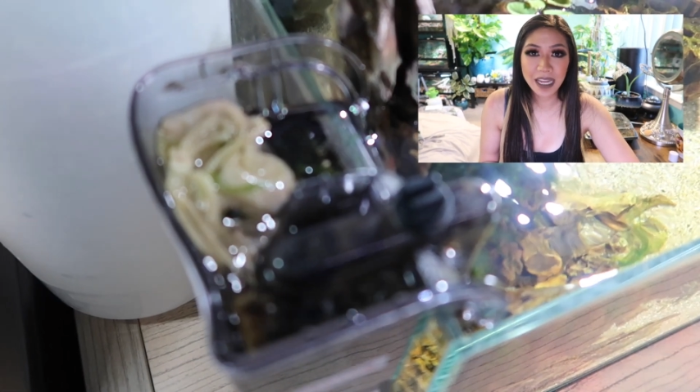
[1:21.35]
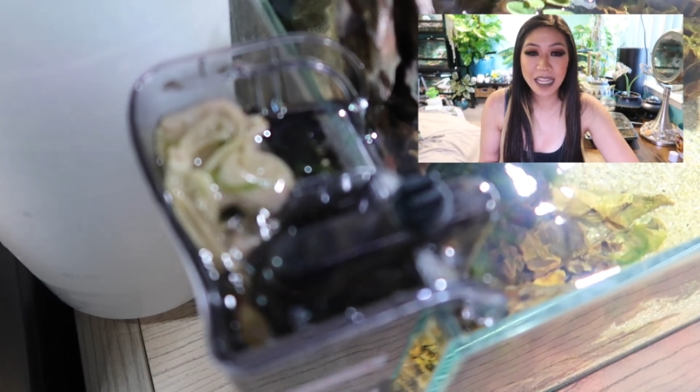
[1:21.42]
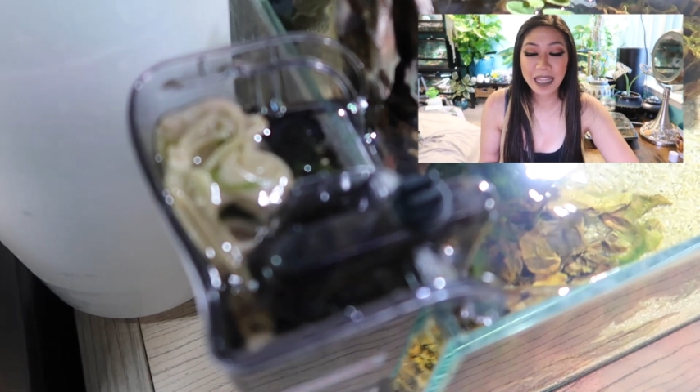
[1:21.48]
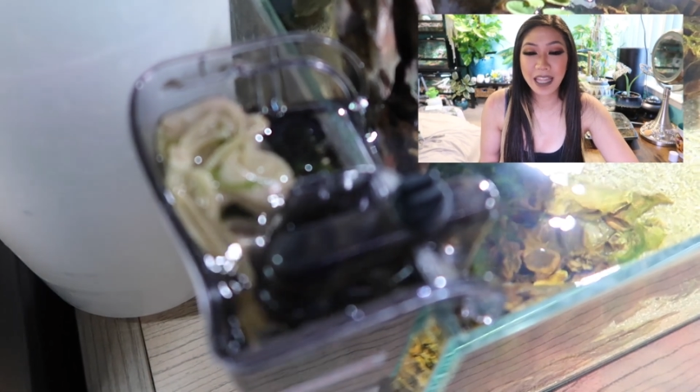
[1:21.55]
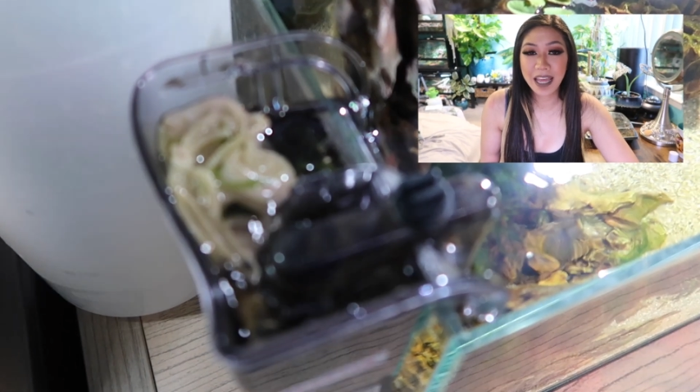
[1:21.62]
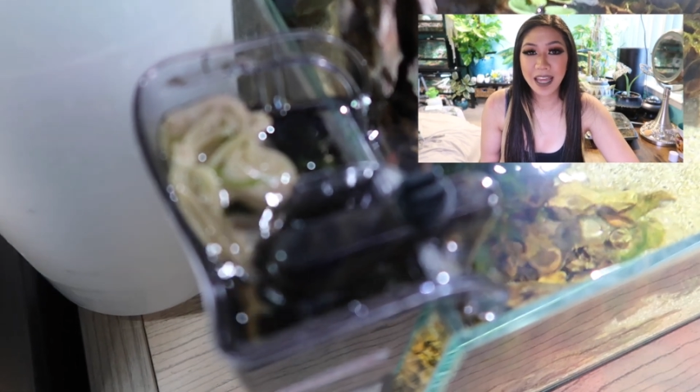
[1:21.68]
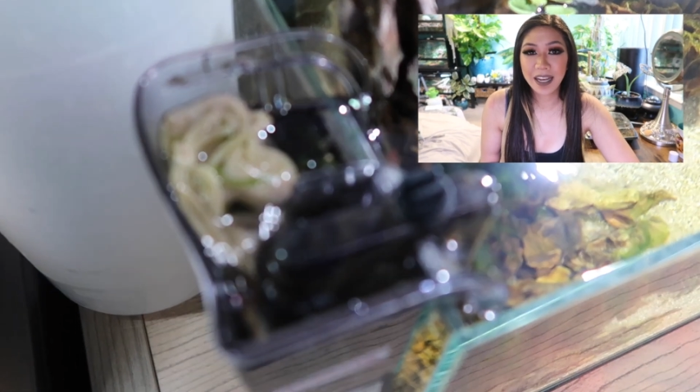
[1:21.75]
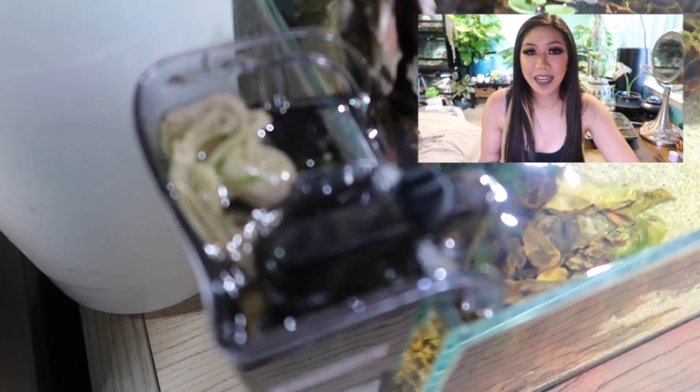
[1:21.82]
and
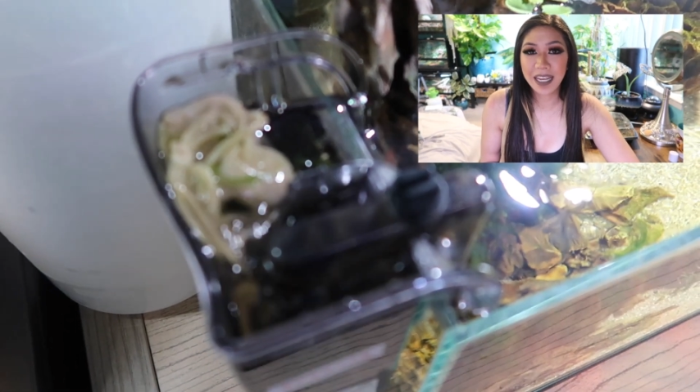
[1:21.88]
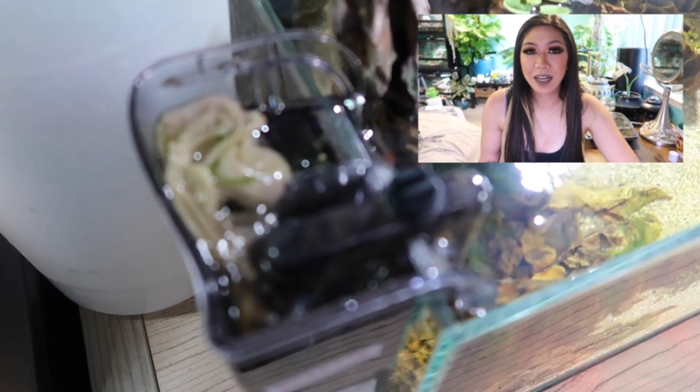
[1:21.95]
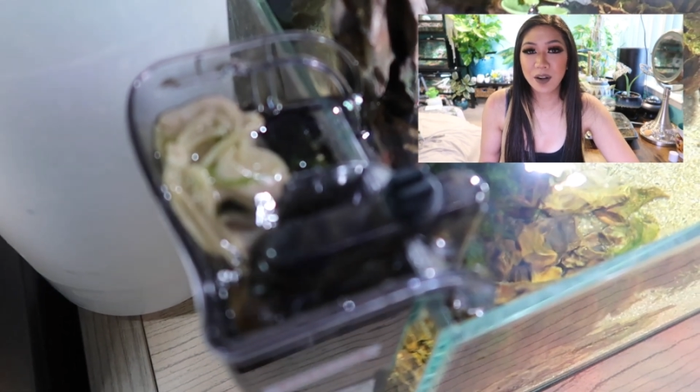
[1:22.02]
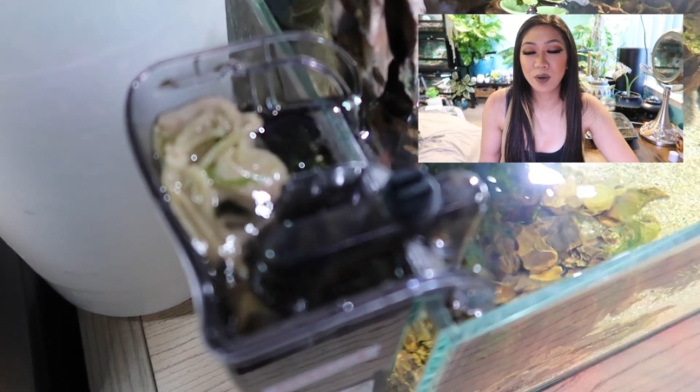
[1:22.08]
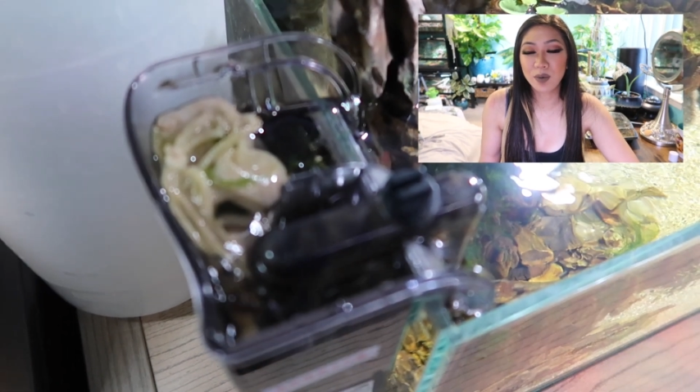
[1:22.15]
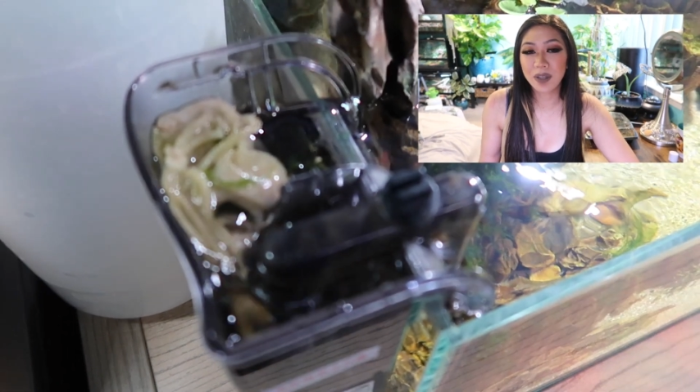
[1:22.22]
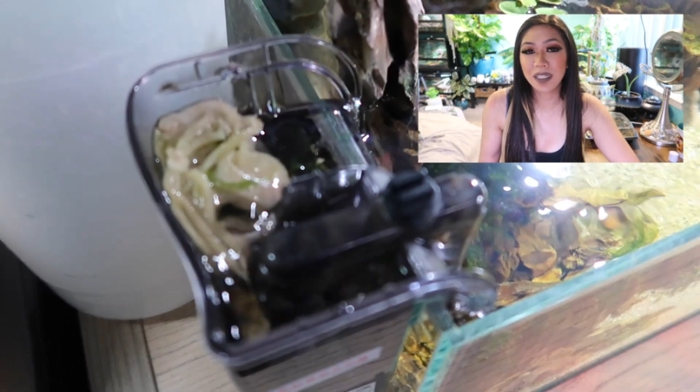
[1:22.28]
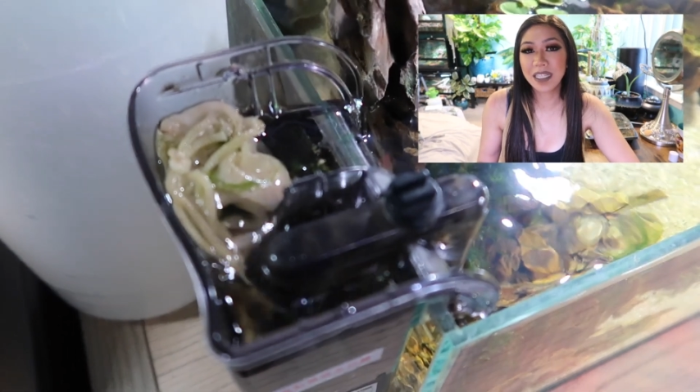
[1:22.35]
then
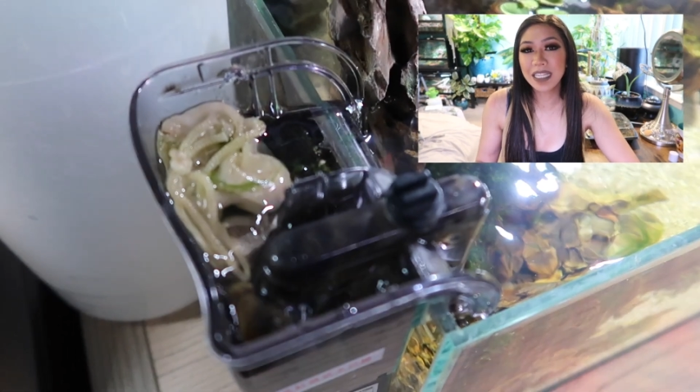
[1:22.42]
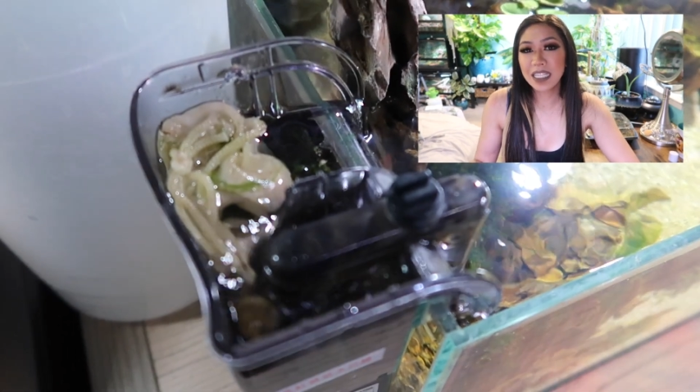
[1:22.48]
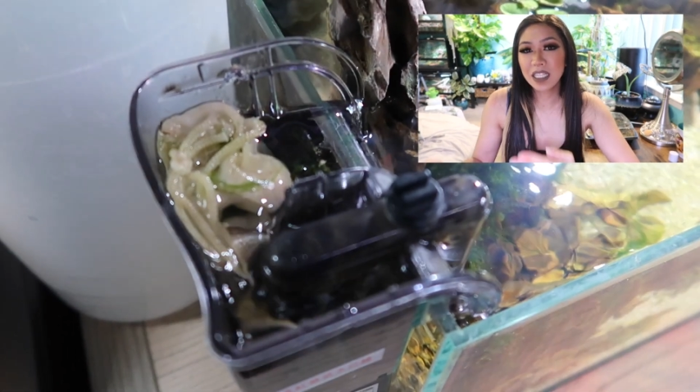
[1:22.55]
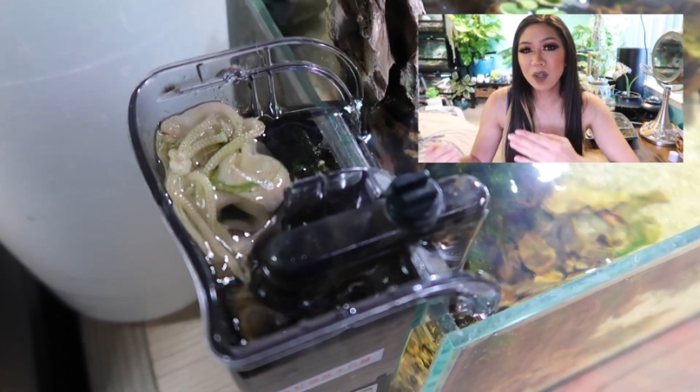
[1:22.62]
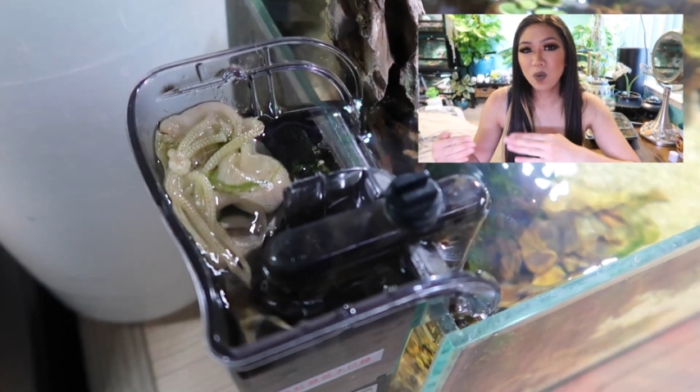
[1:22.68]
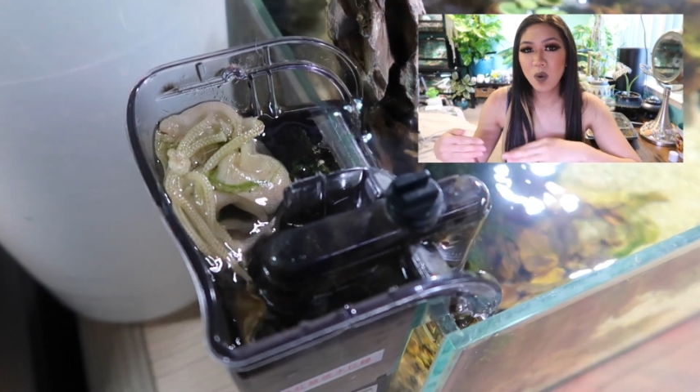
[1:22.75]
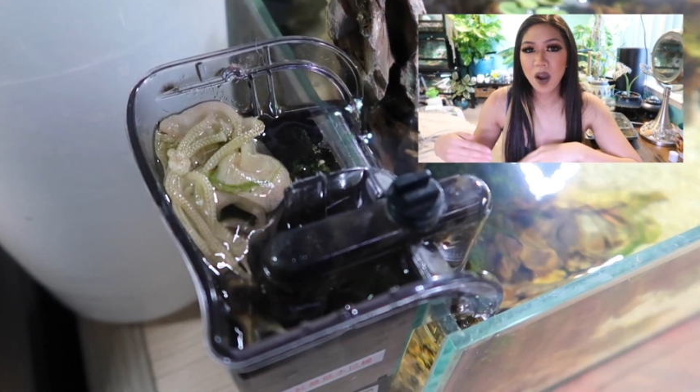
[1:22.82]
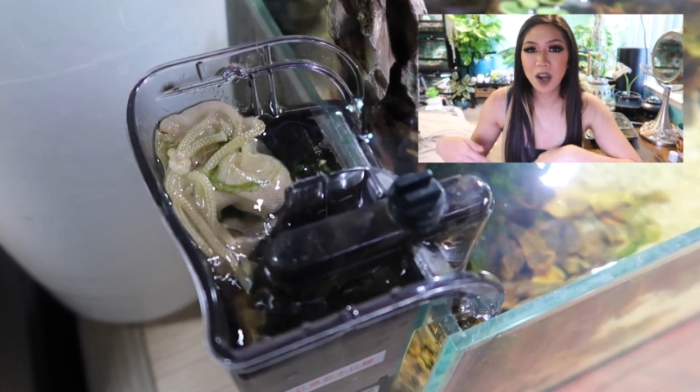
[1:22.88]
it'll release
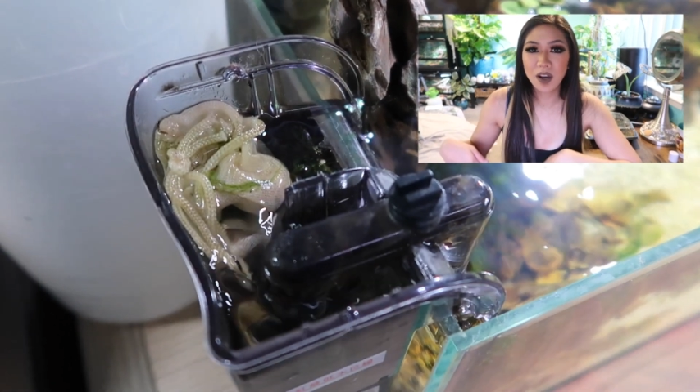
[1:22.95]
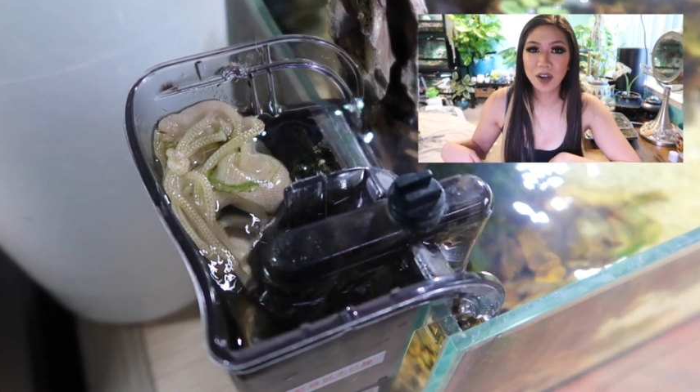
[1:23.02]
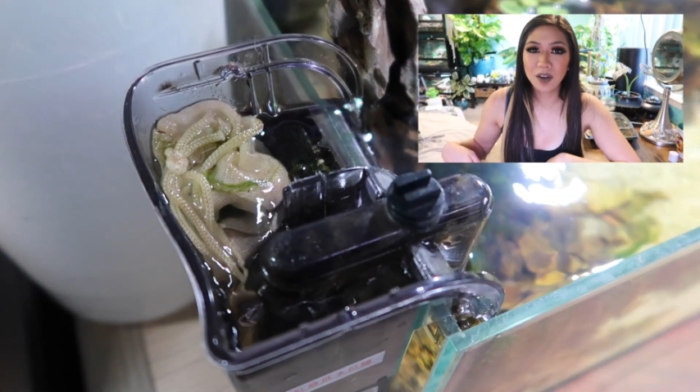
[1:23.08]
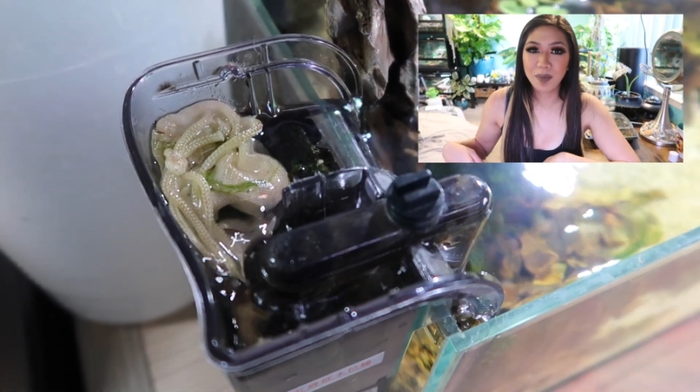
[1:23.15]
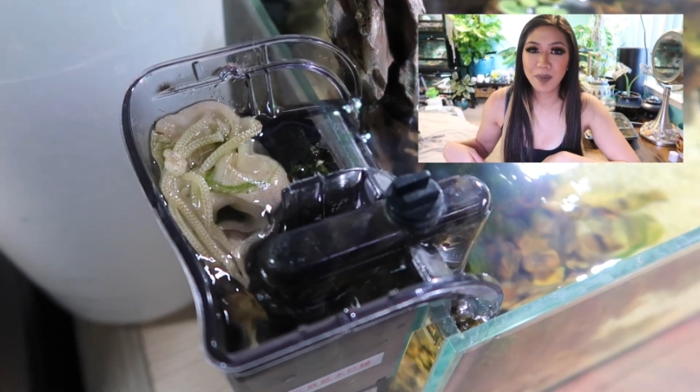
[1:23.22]
the water